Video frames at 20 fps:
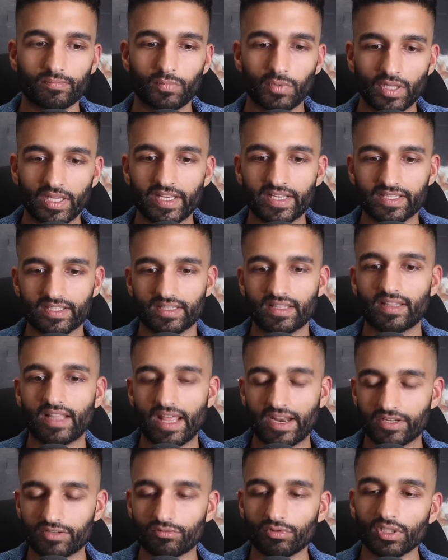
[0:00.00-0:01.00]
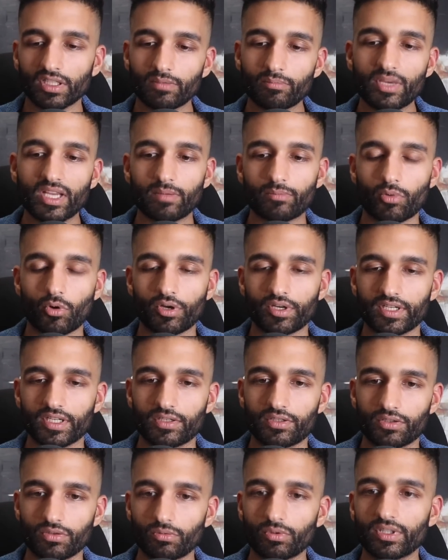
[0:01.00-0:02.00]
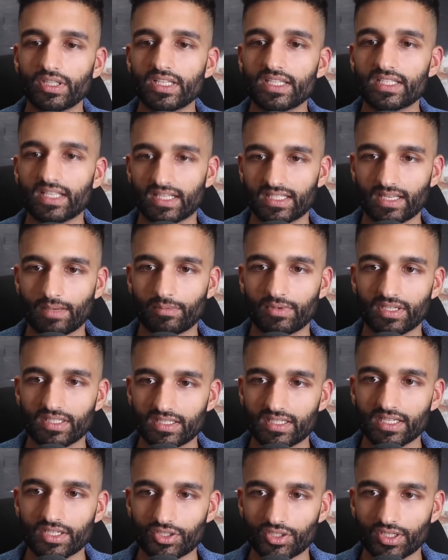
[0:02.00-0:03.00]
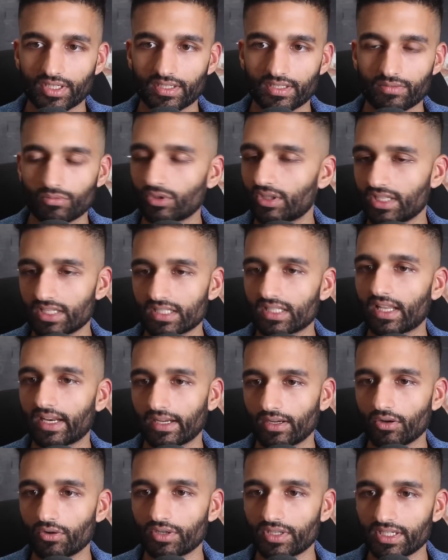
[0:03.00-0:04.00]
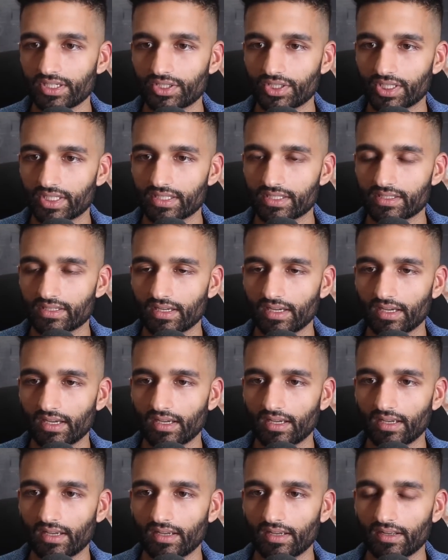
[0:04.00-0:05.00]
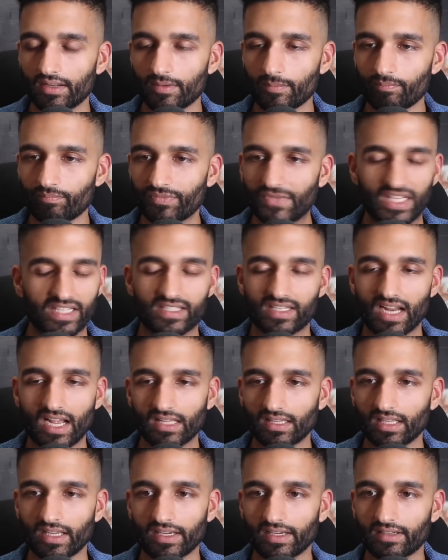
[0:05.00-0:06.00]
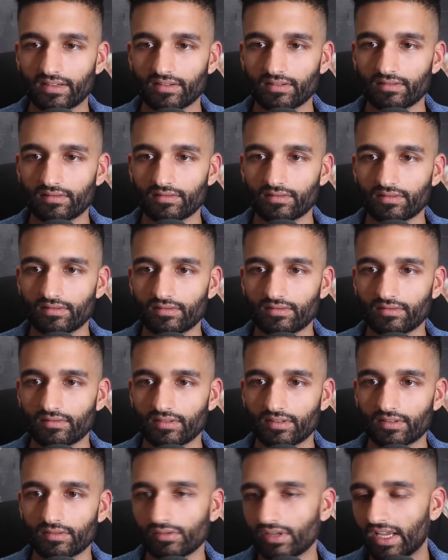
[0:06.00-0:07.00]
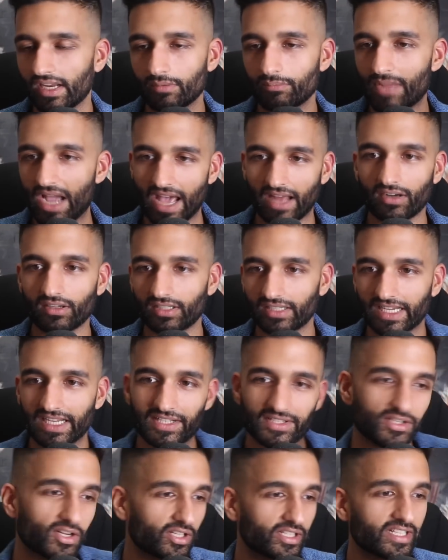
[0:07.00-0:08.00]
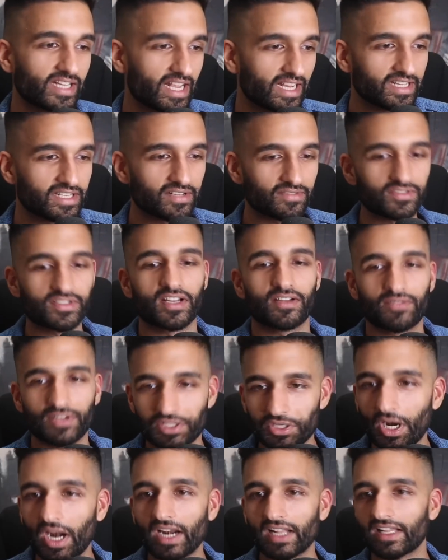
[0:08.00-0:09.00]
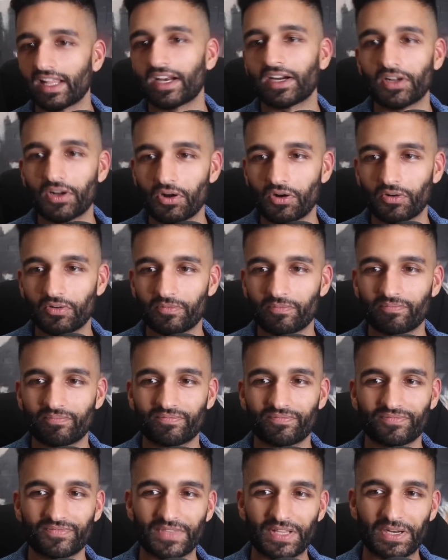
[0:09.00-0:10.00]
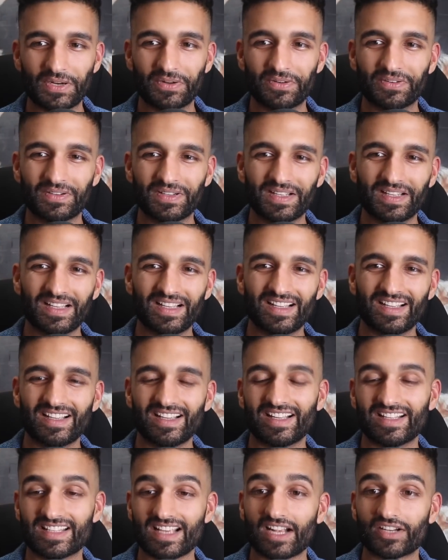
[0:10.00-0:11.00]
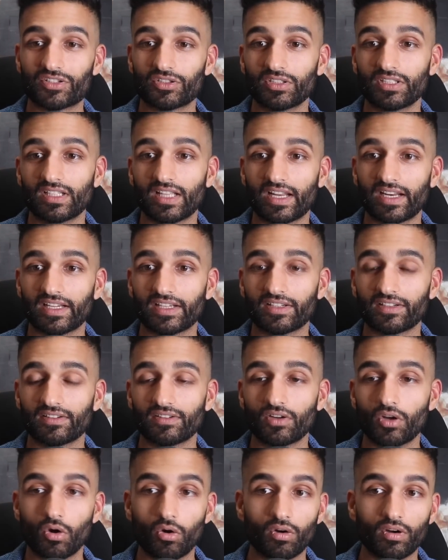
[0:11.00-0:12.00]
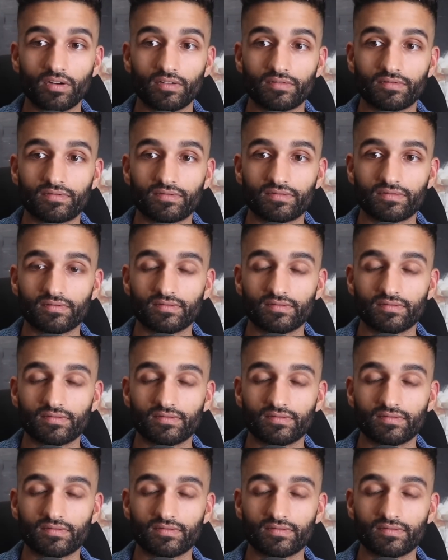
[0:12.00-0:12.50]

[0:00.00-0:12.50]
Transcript: place that is really being pointed to with these acceptance teachings, with these letting go teachings. It's not like create a battle against all the negative stuff and try to let it go. You know, it's actually letting go of